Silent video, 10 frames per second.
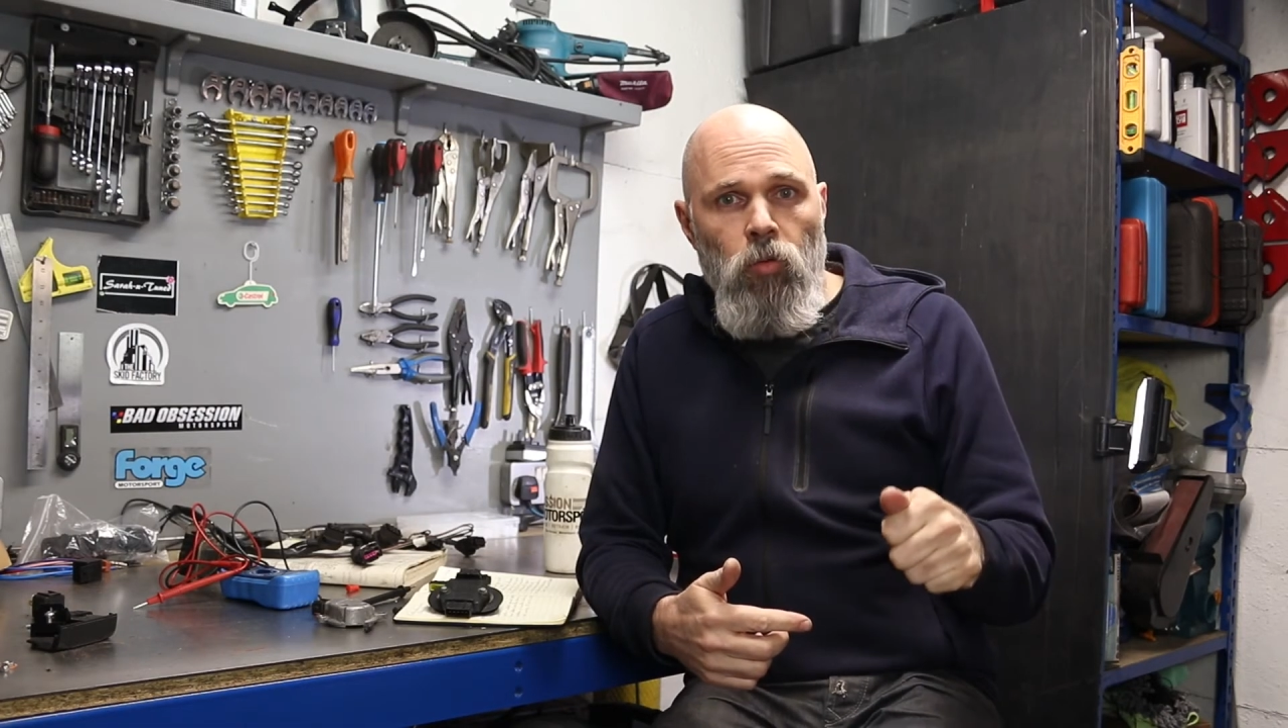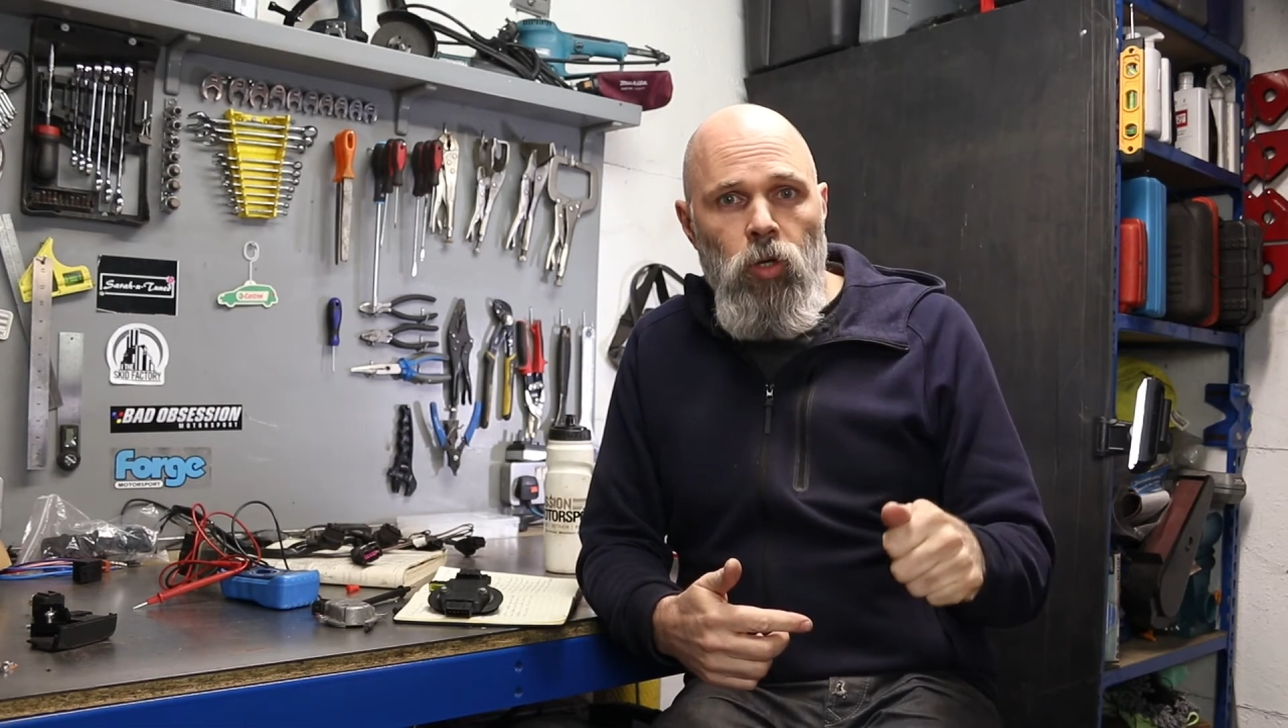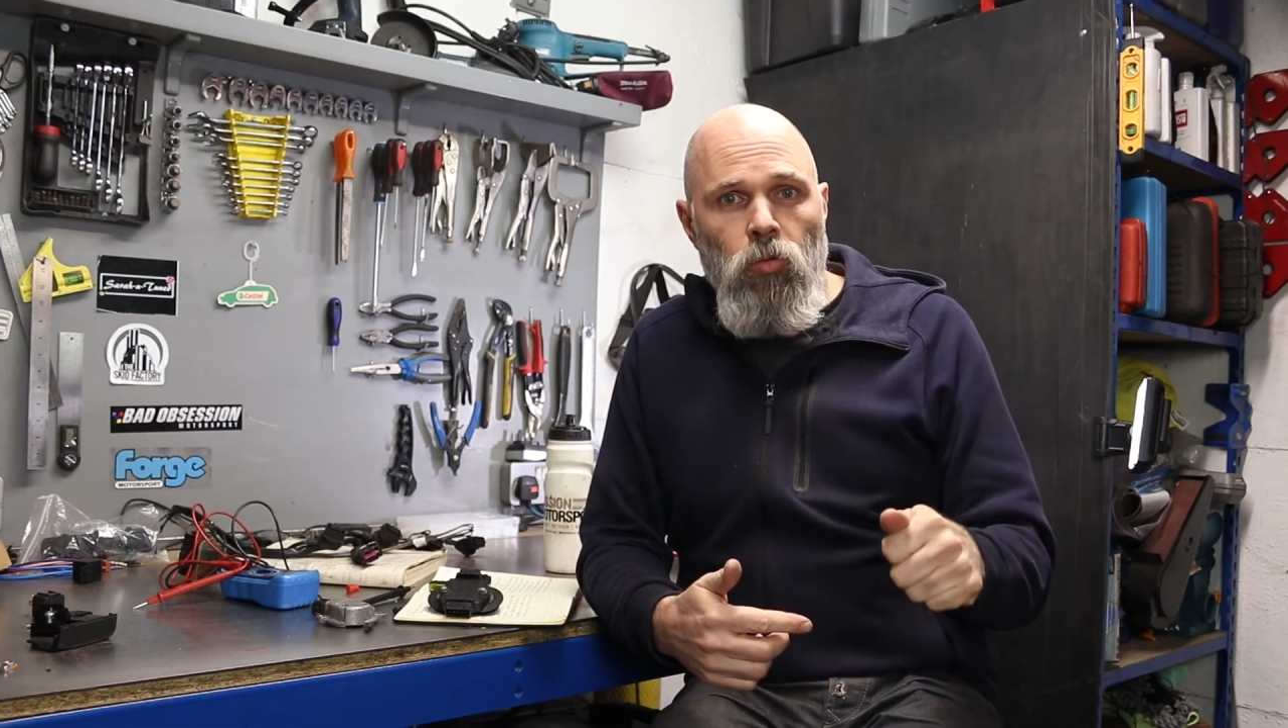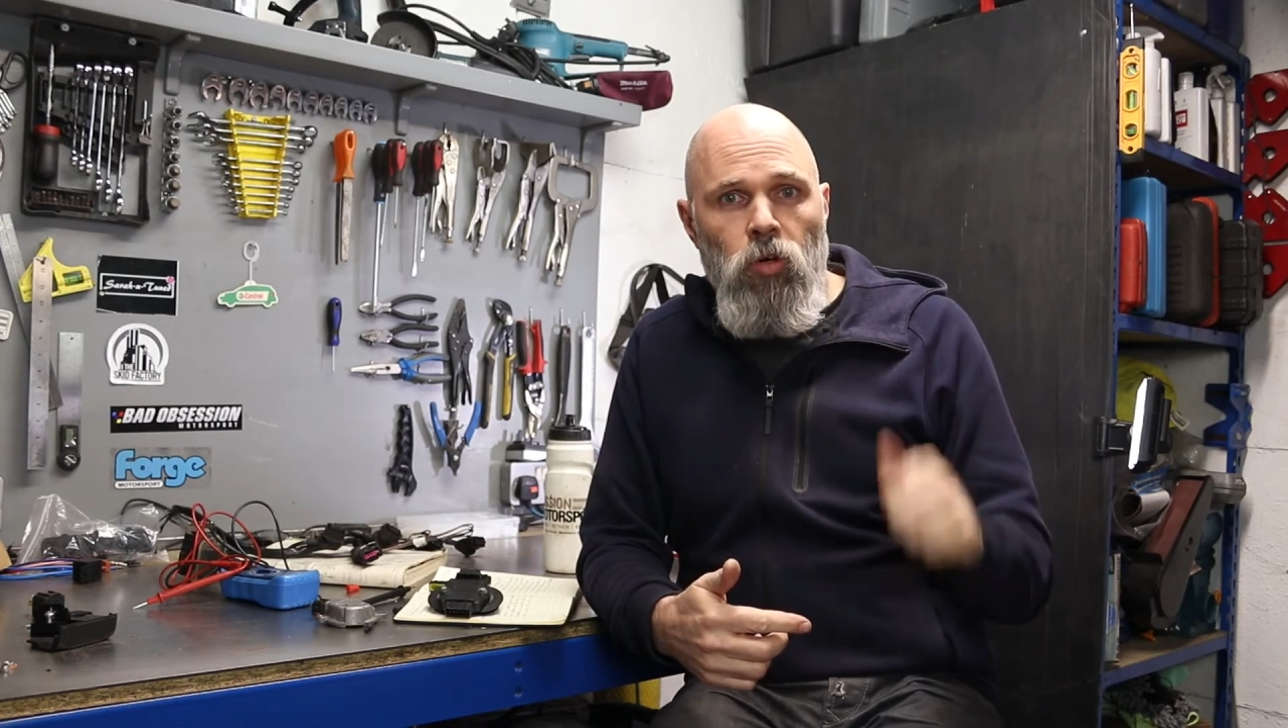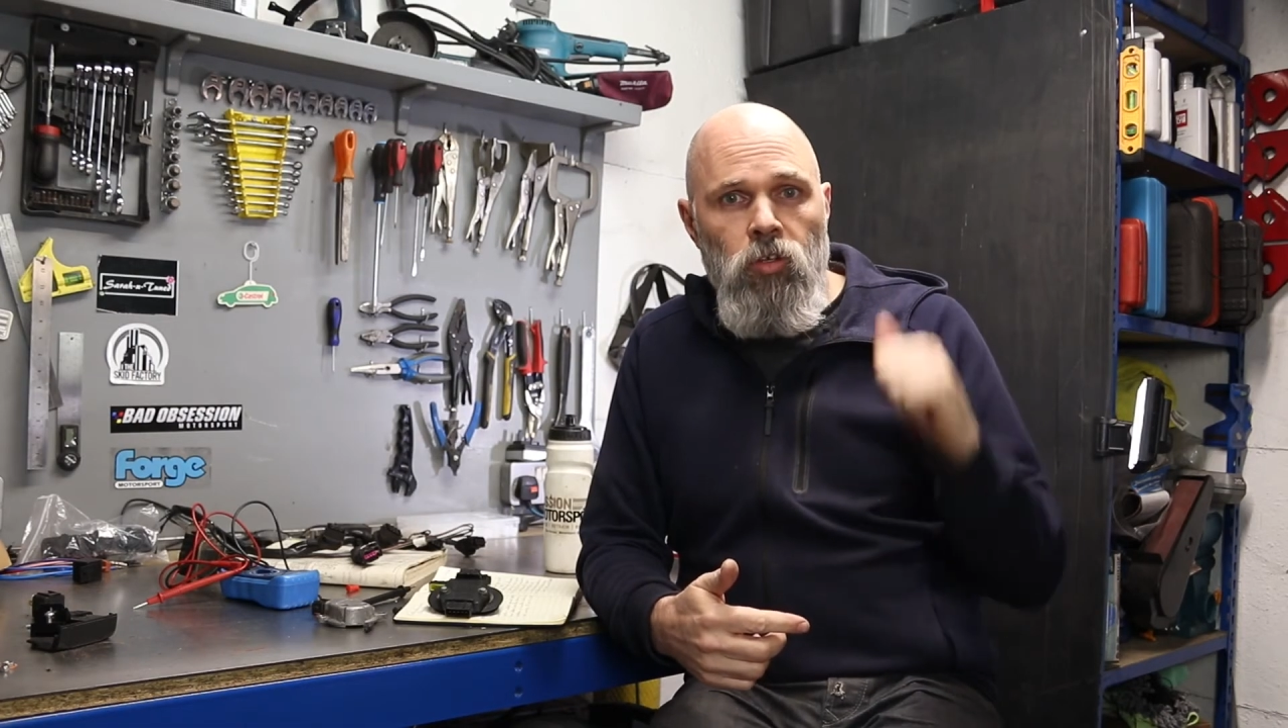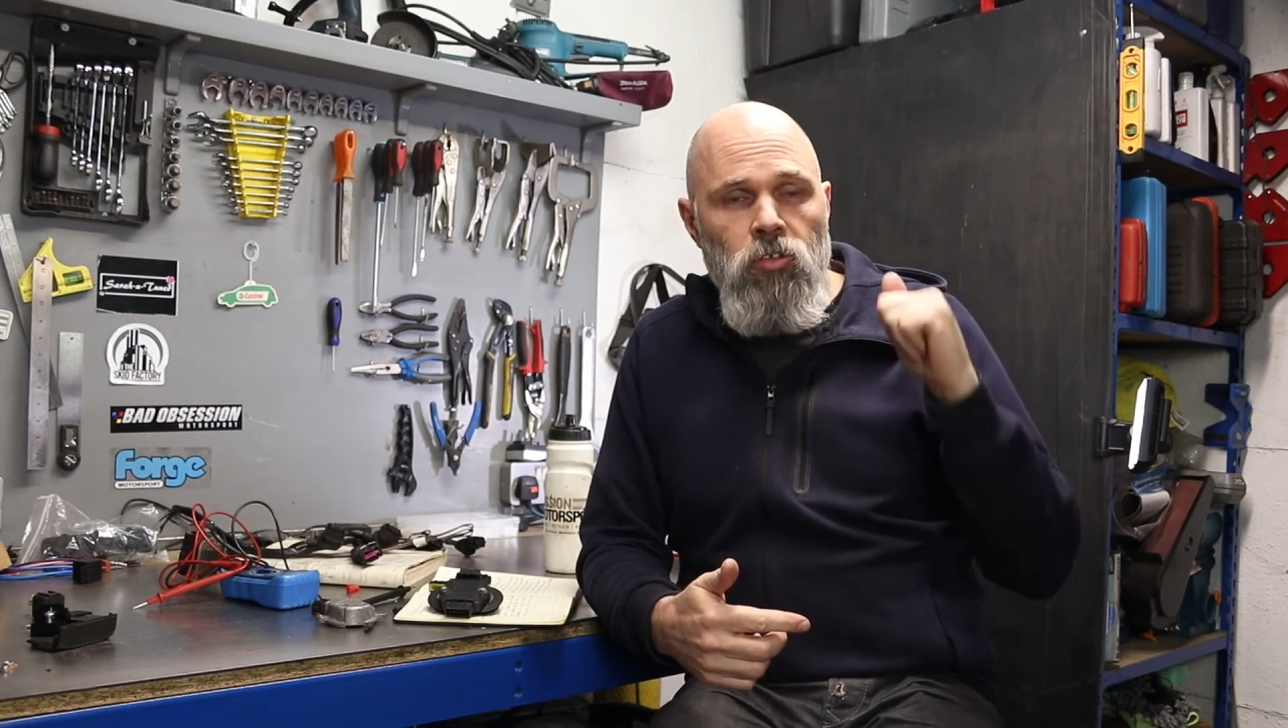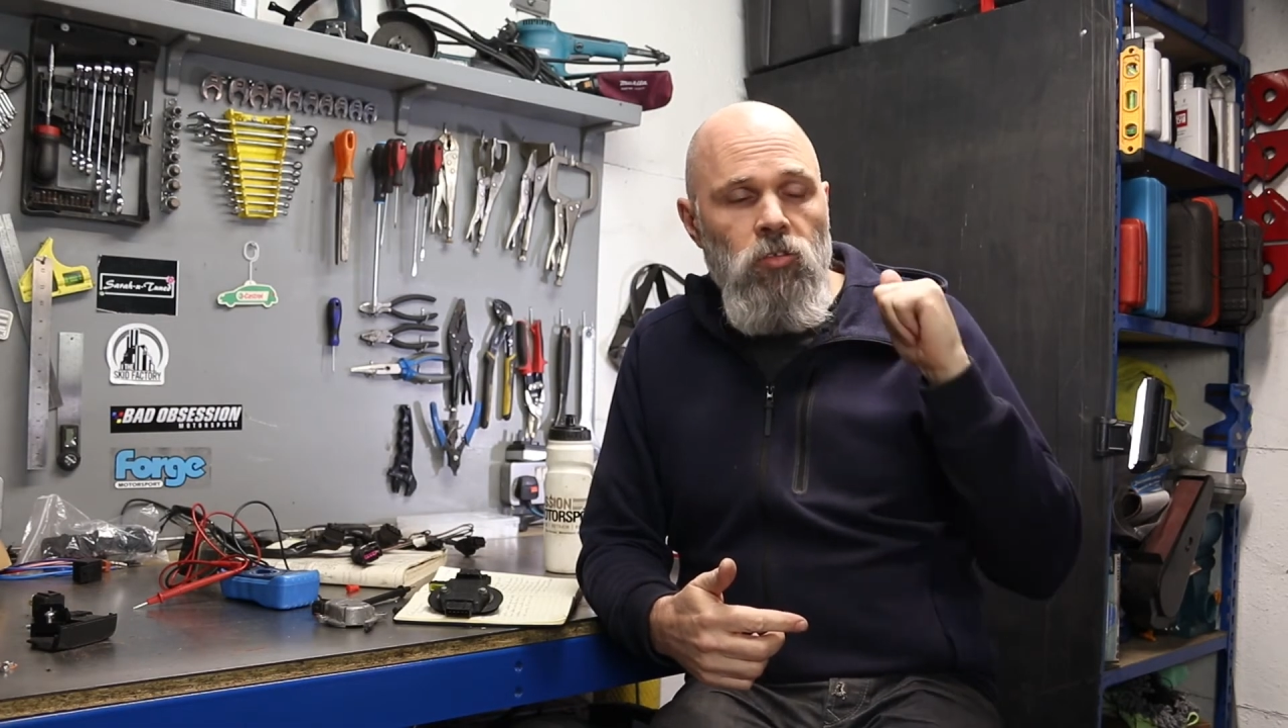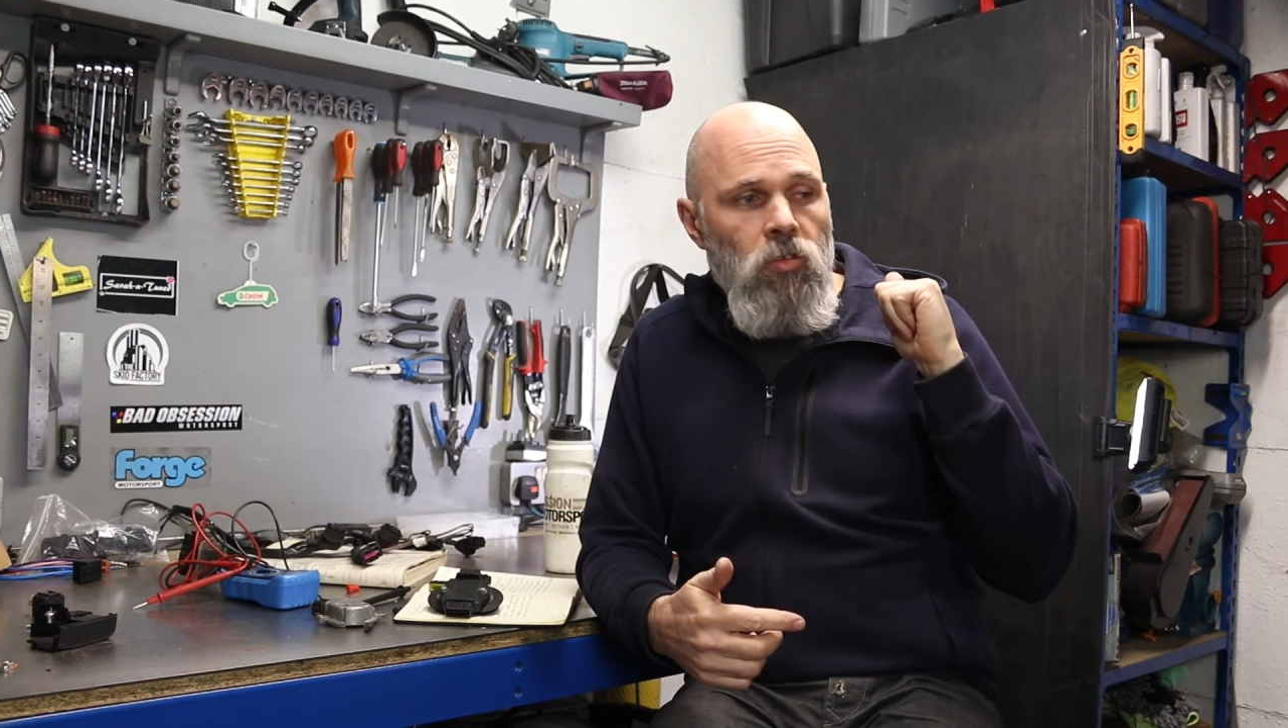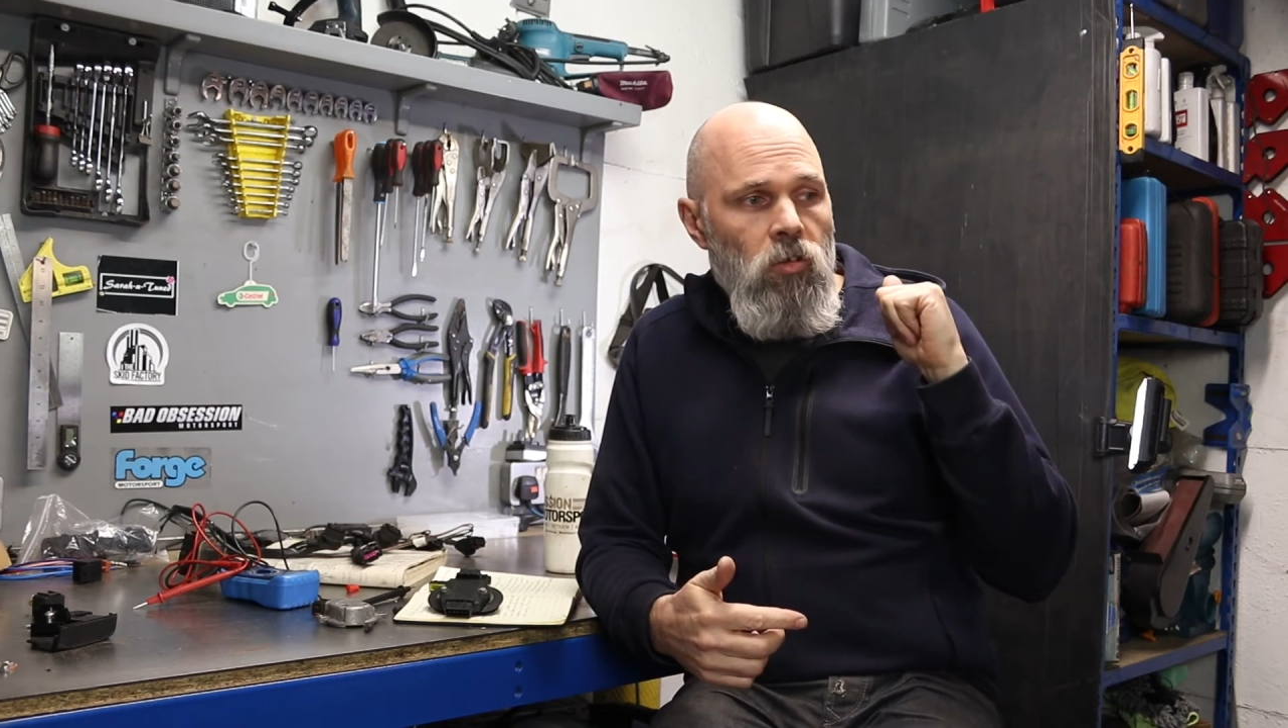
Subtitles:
what it was.